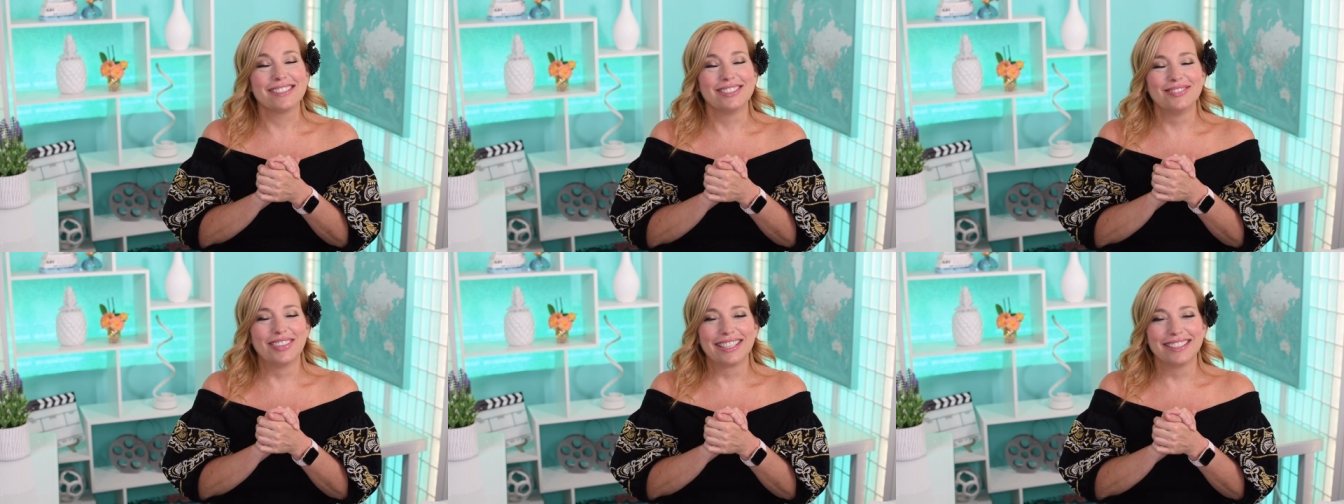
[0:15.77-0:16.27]
Oh
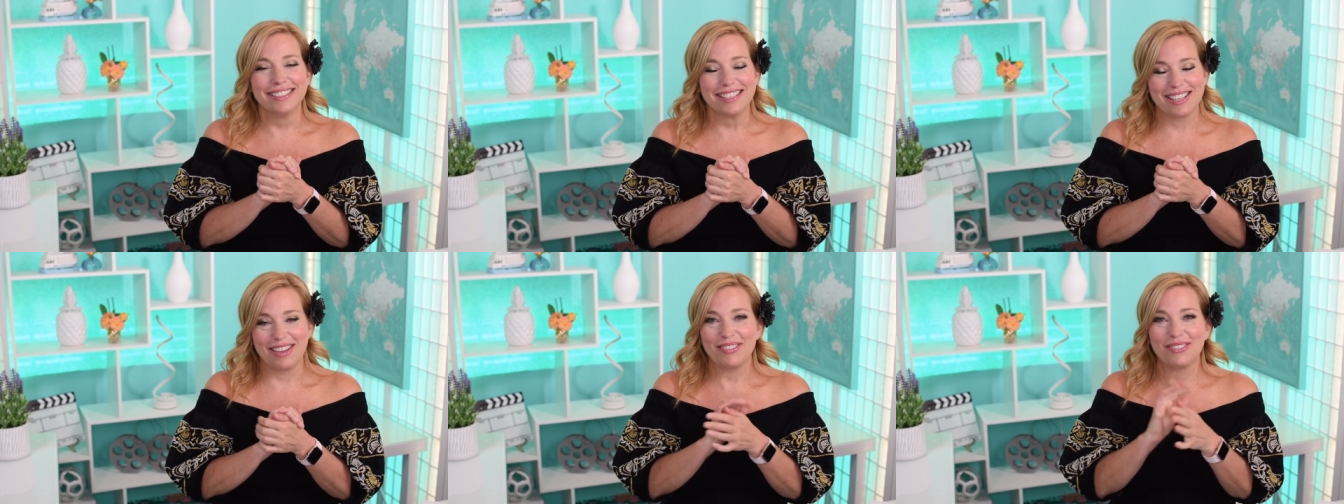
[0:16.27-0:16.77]
my goodness,
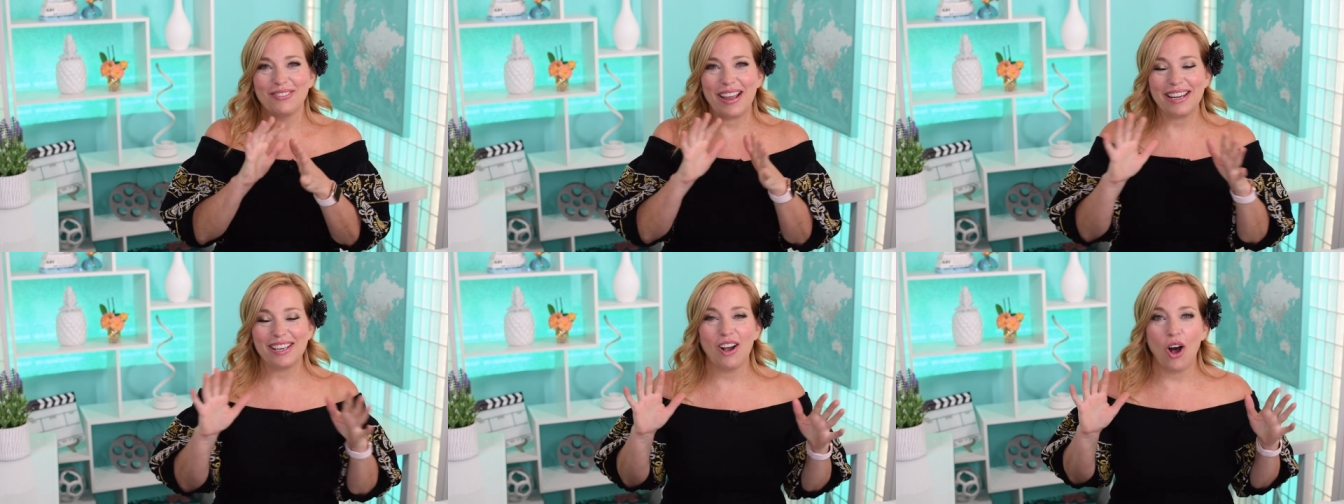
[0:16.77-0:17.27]
I've been
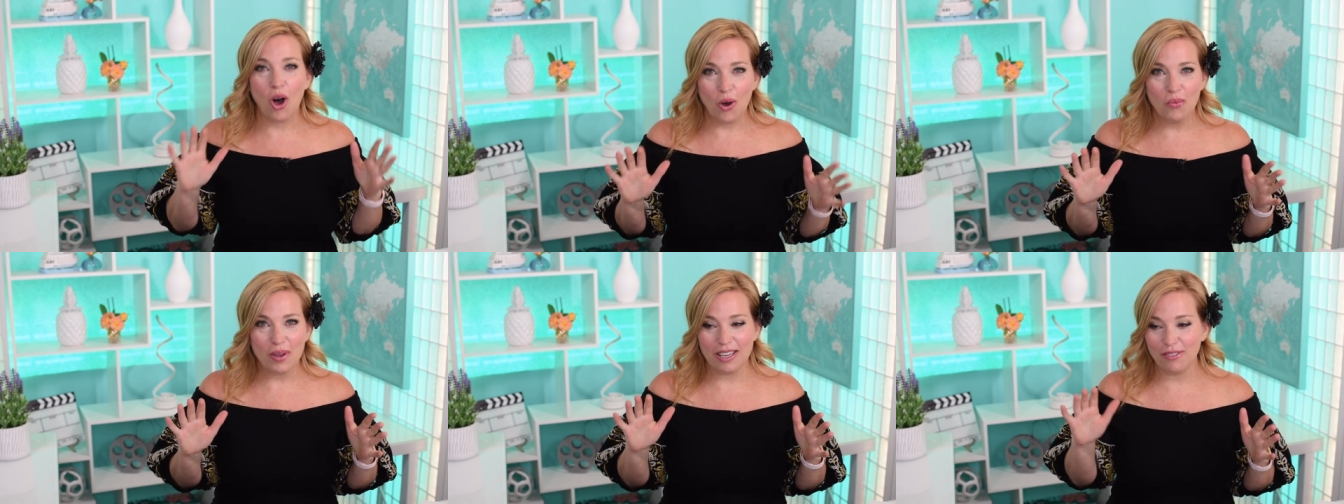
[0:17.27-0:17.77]
waiting all
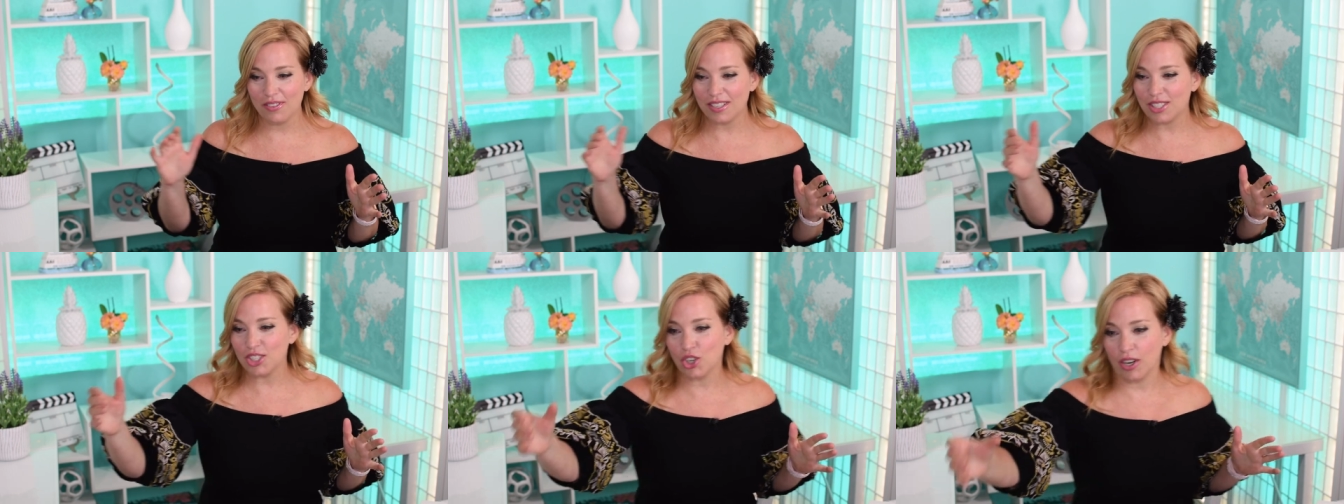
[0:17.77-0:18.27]
week for
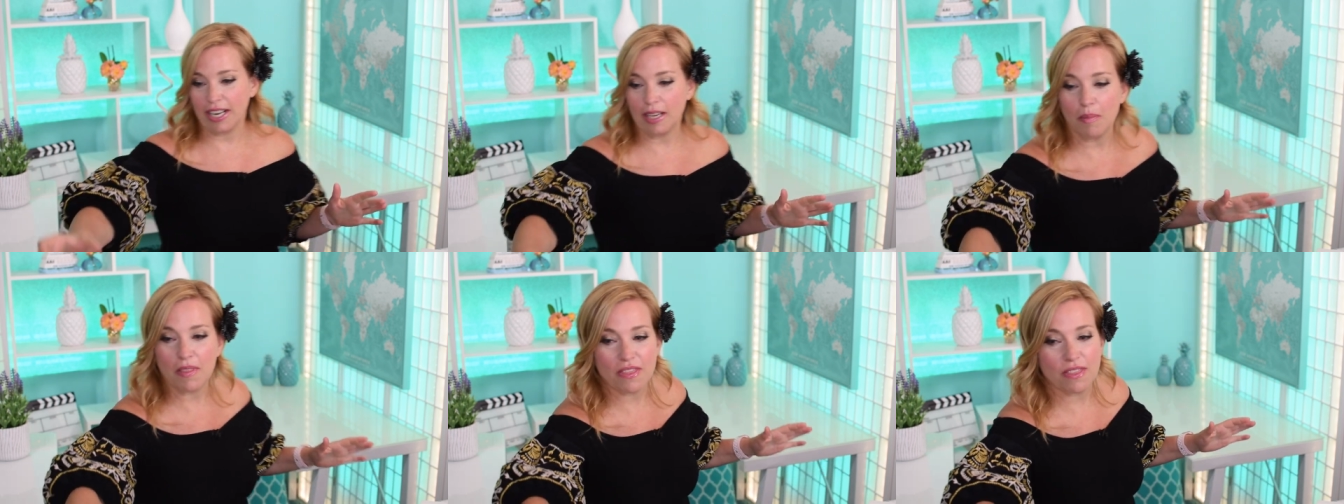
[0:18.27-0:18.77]
this drink,
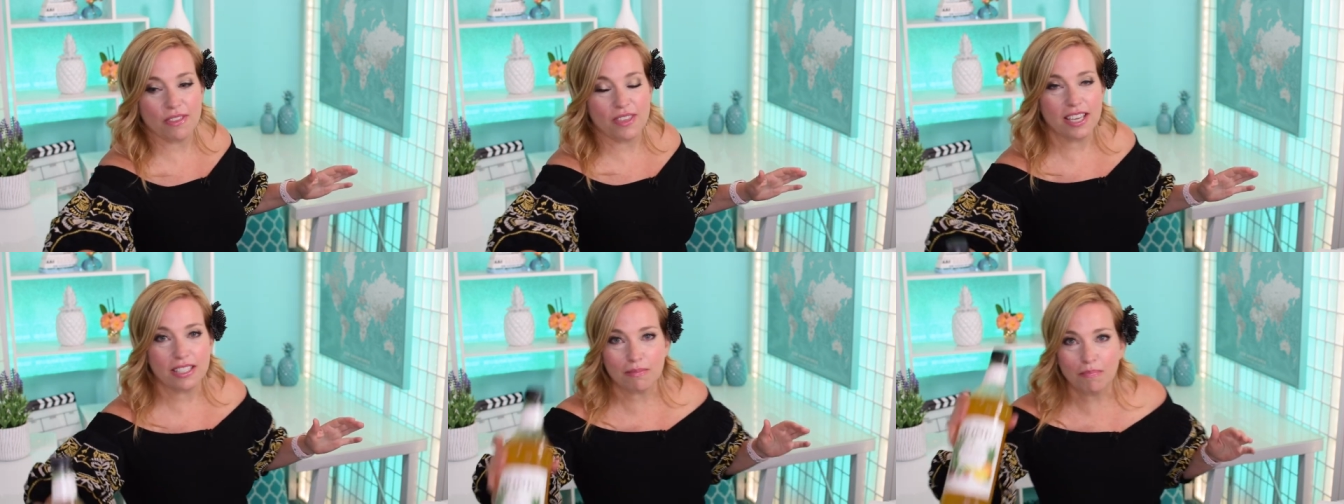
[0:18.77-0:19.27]
but
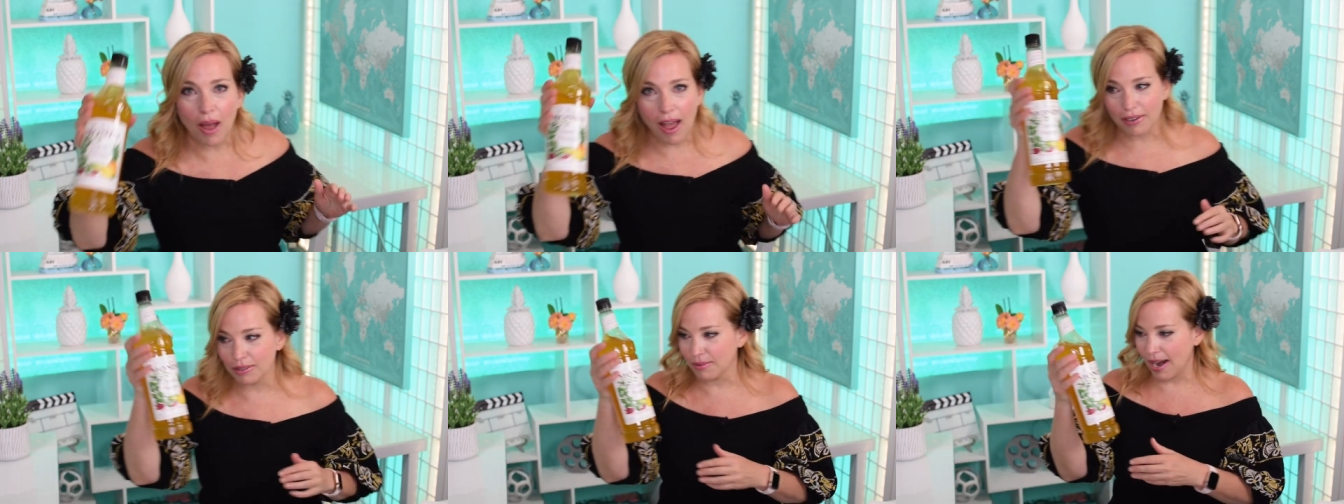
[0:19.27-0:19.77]
this
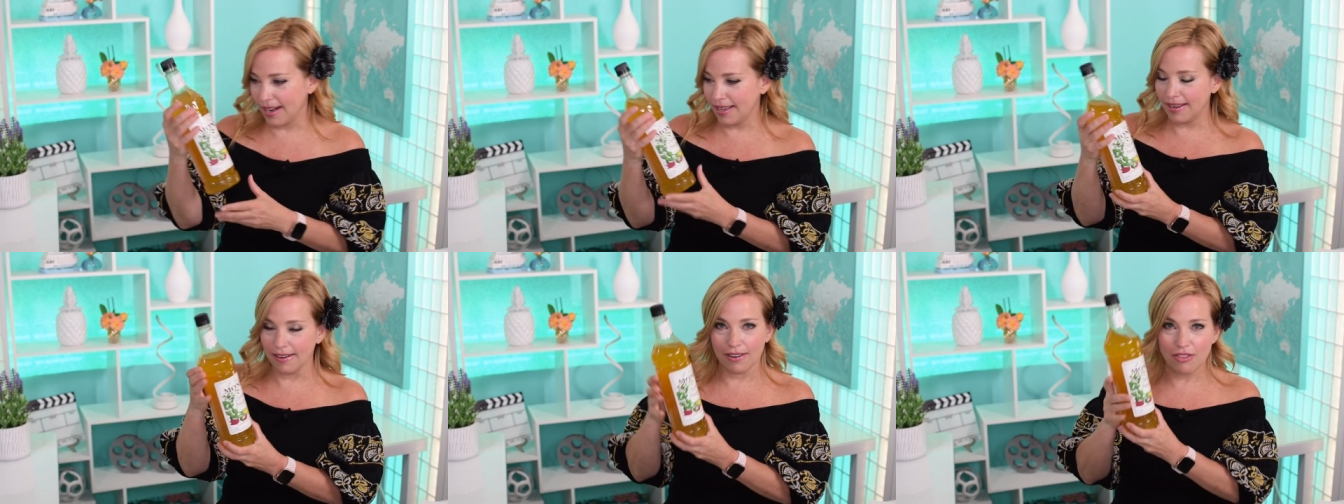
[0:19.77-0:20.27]
bottle right
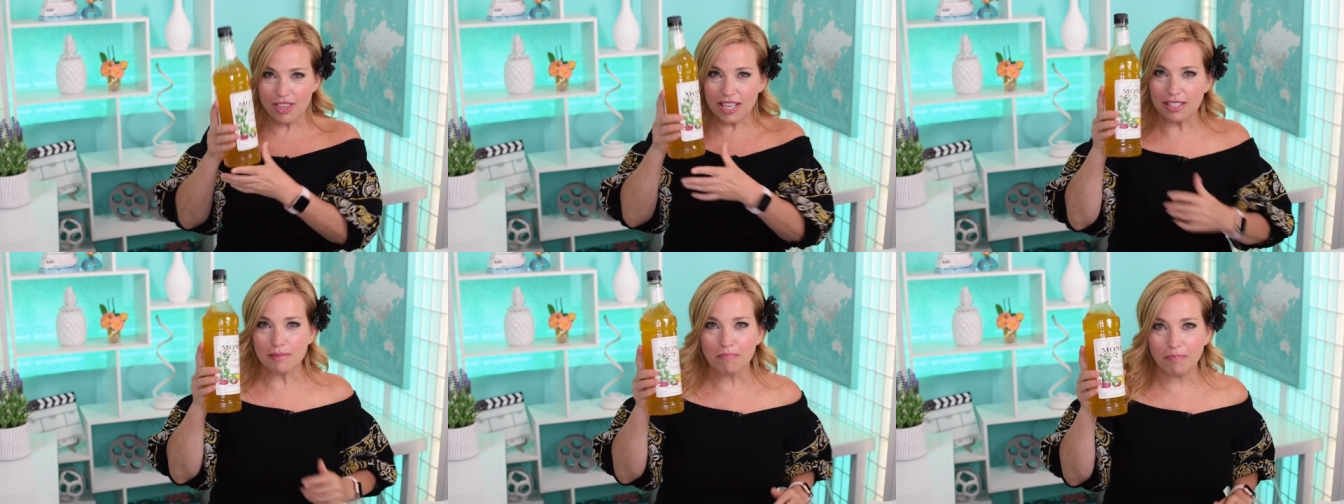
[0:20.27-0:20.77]
here,
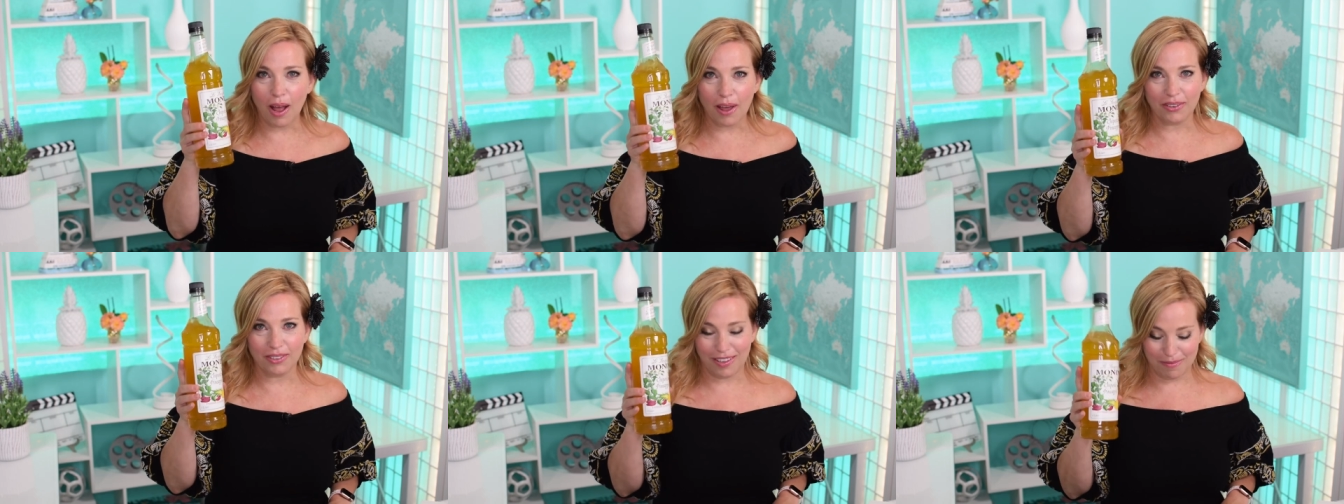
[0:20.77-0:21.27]
this
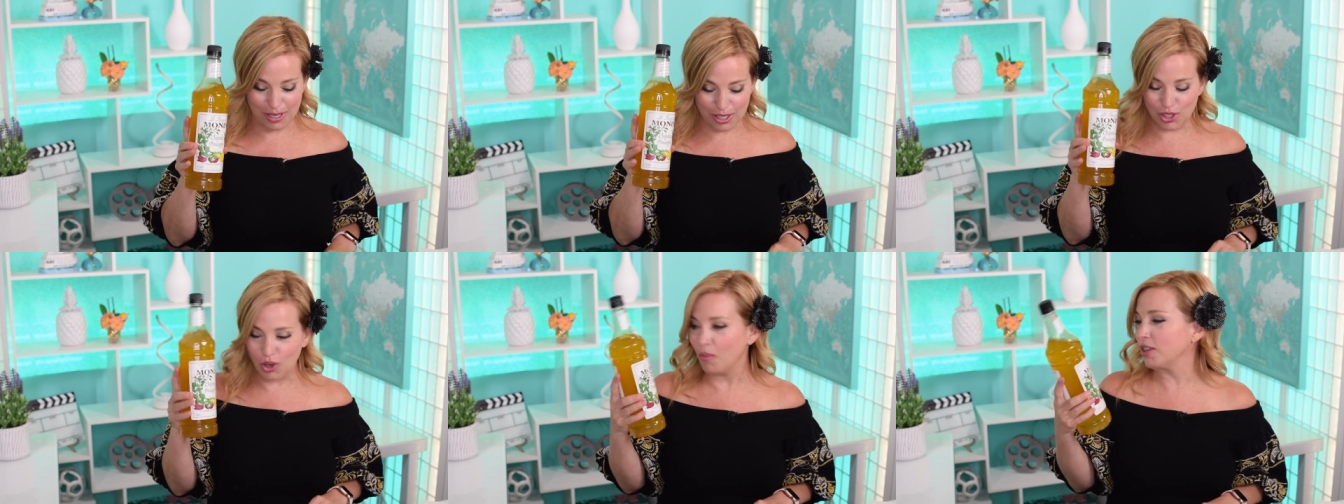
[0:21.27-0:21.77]
bottle gave me
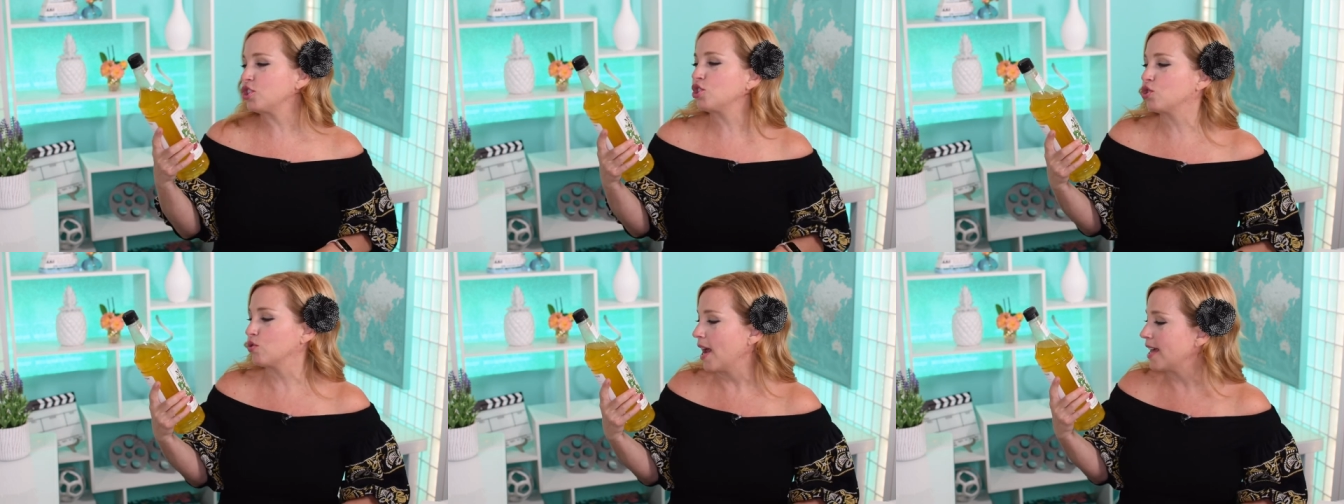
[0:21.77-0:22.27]
so much
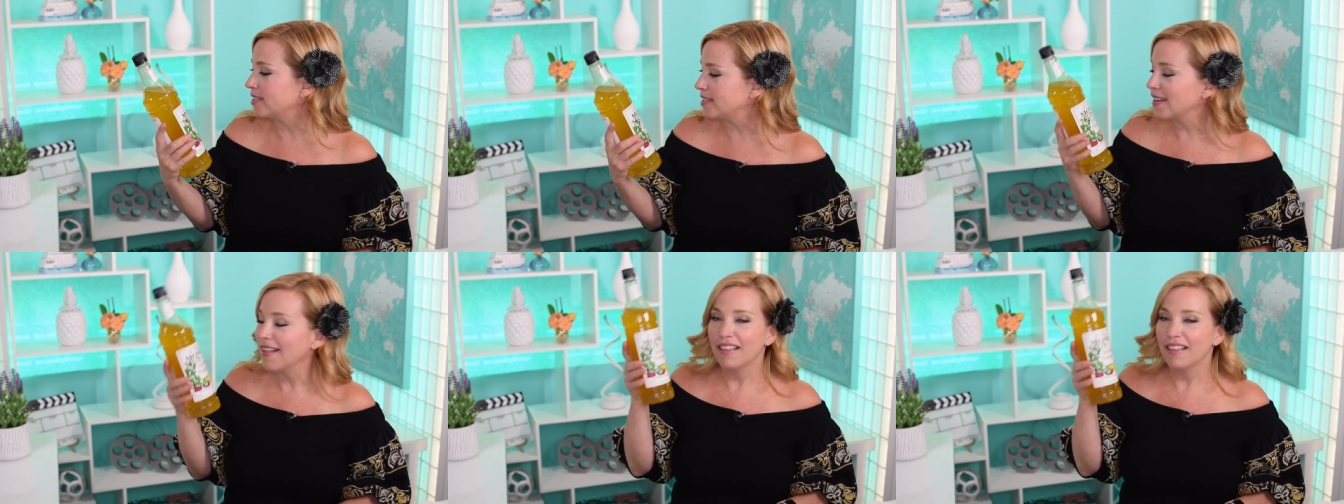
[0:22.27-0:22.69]
stress.